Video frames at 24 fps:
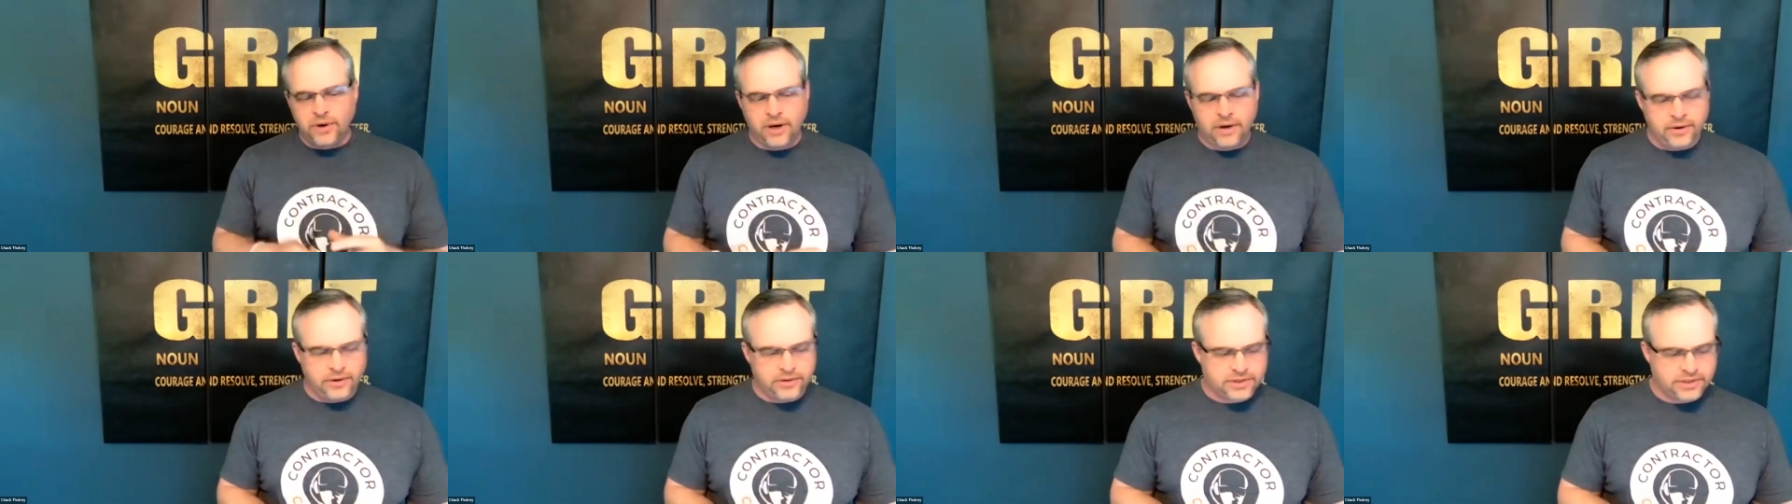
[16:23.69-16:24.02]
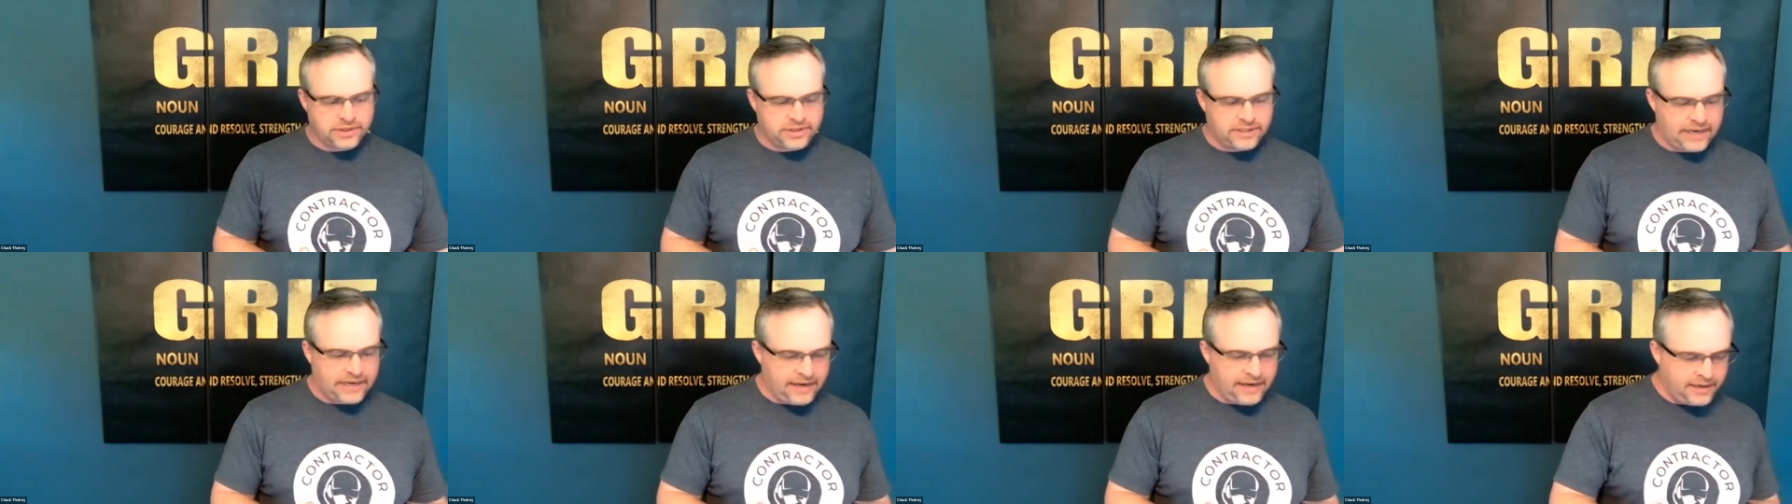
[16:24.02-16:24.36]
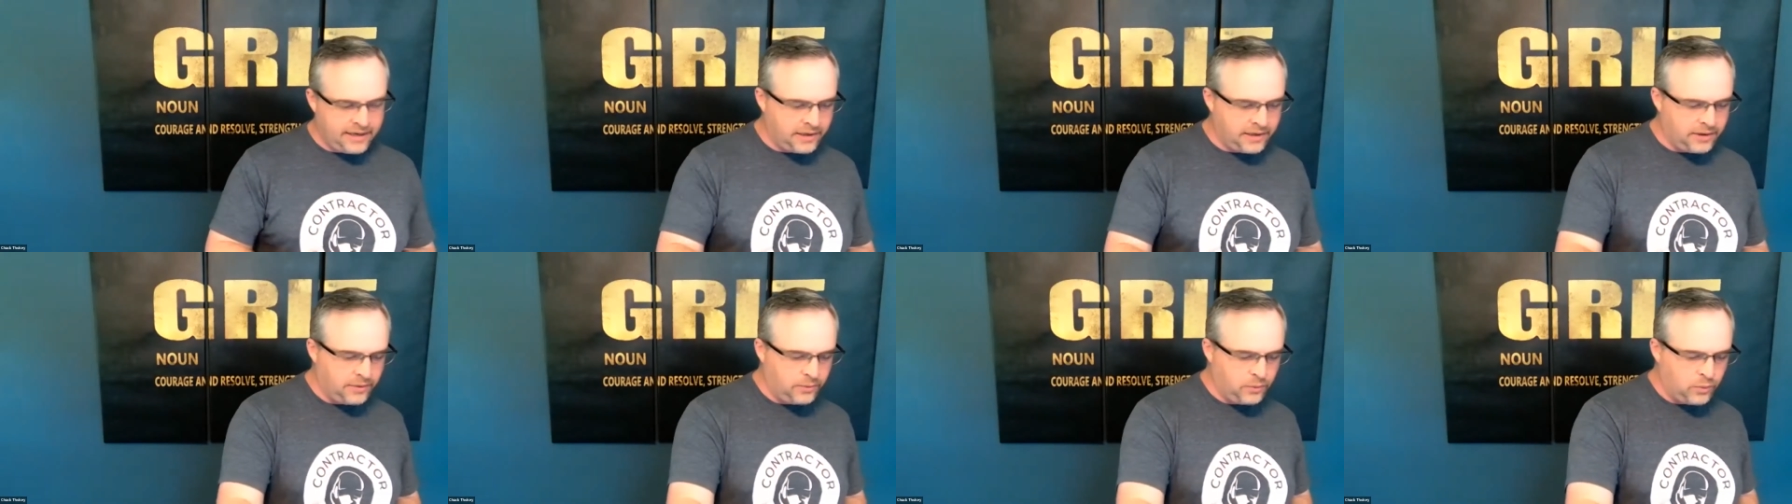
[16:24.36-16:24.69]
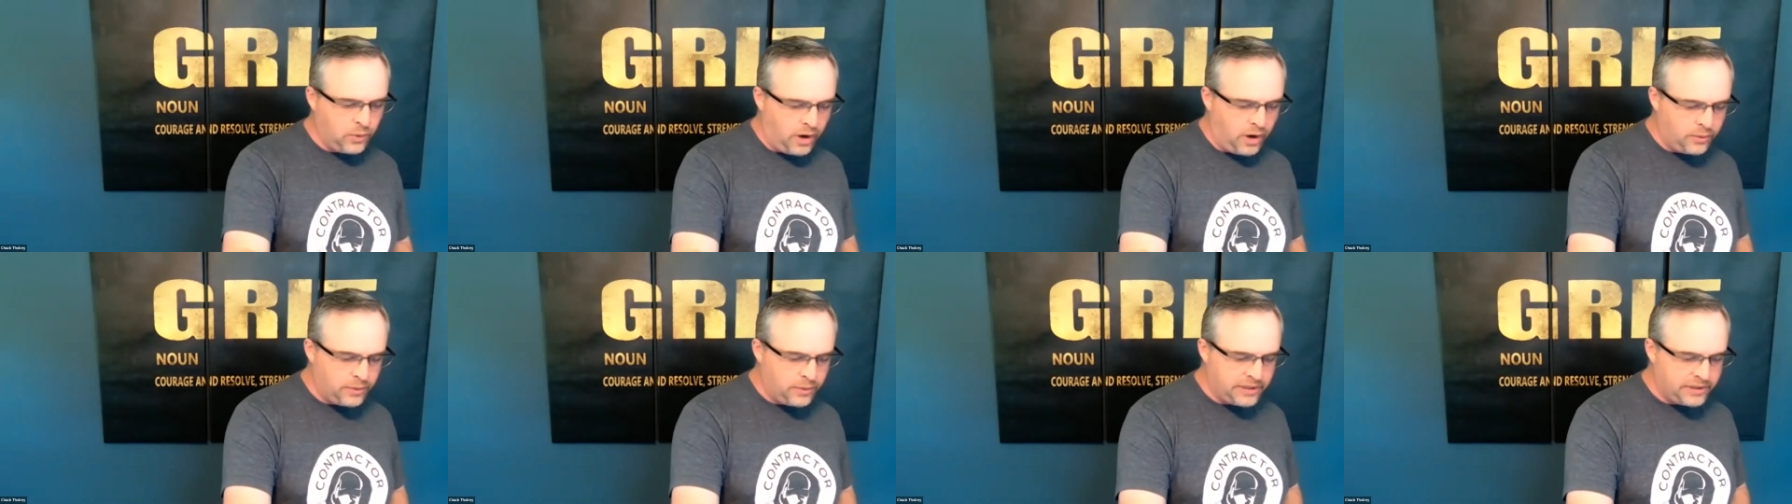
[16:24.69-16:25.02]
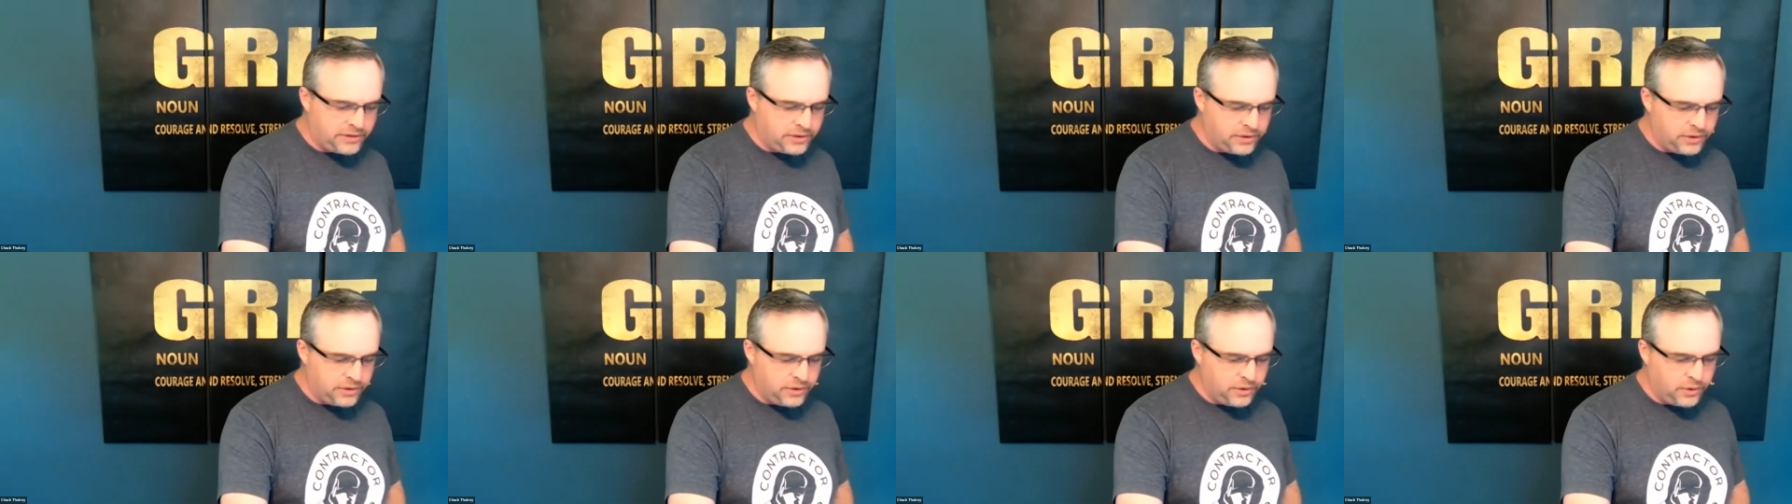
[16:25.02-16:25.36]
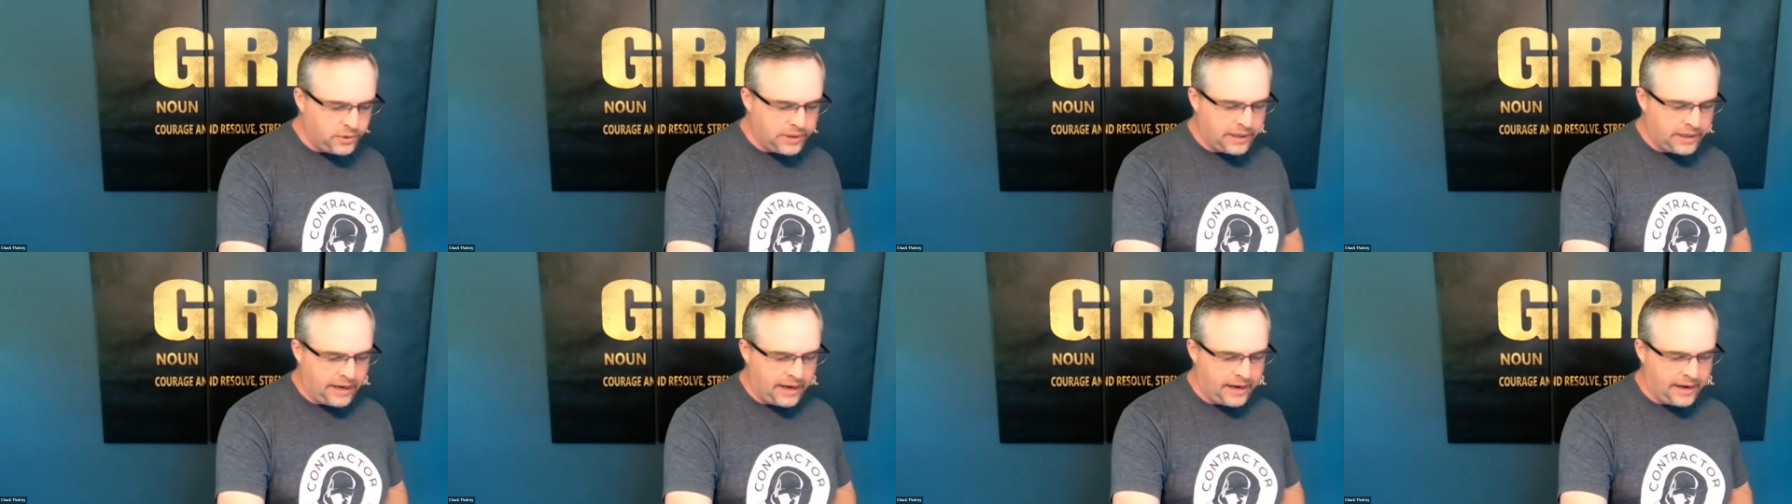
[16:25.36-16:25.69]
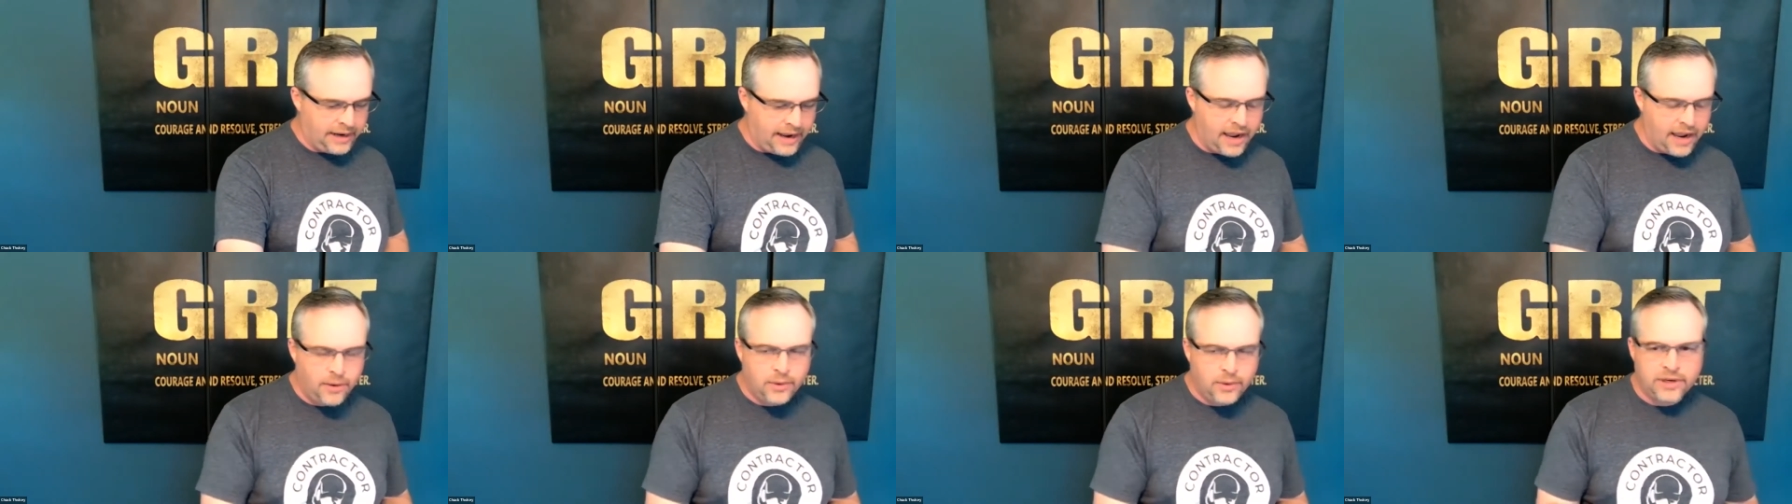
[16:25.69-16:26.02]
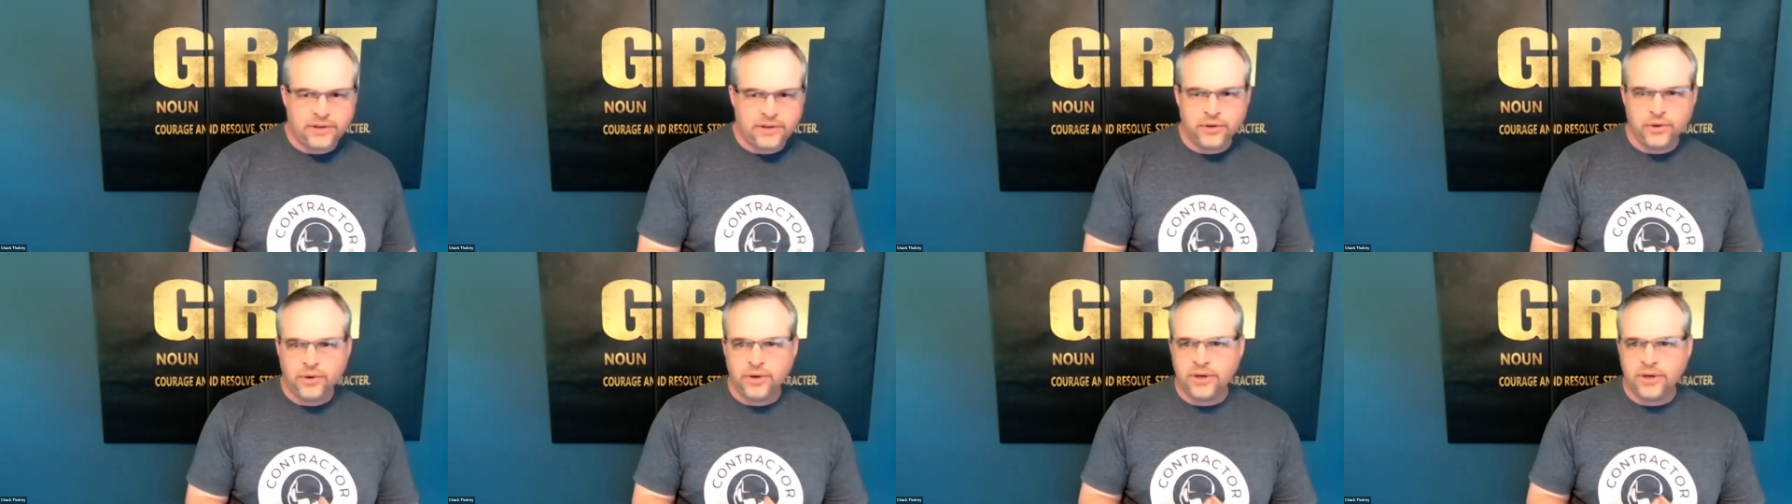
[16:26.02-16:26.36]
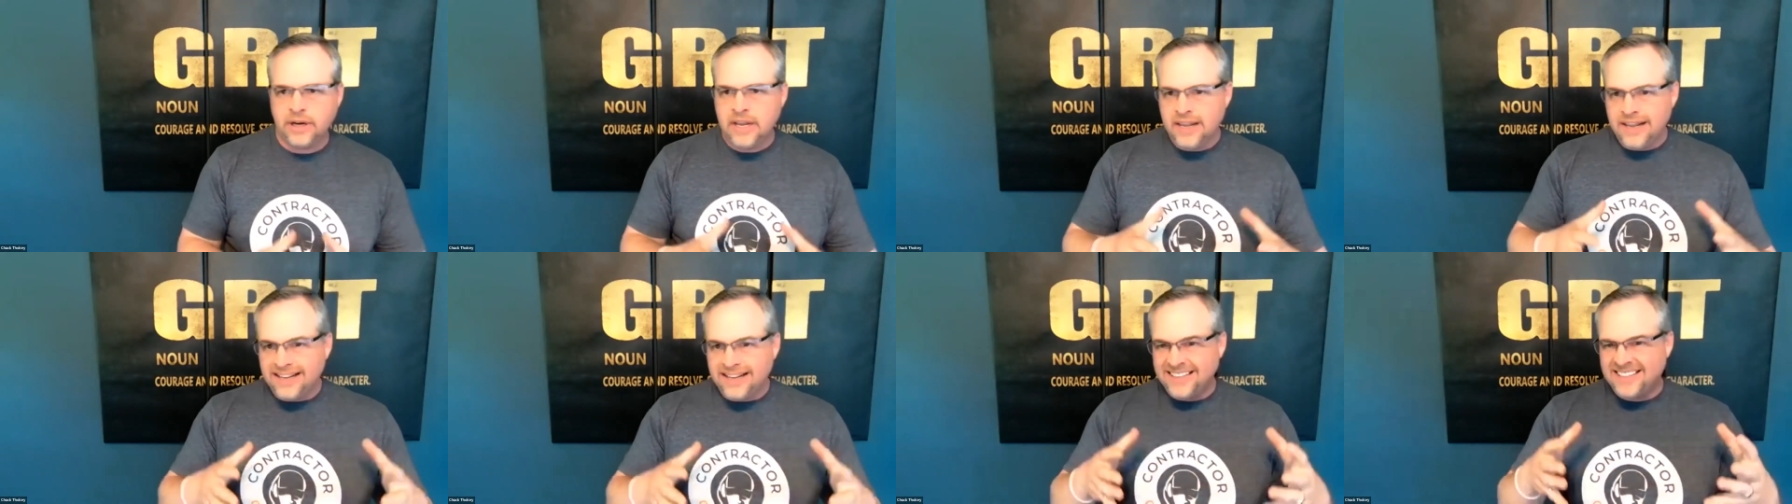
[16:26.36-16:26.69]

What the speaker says: understanding what we do and how we do it,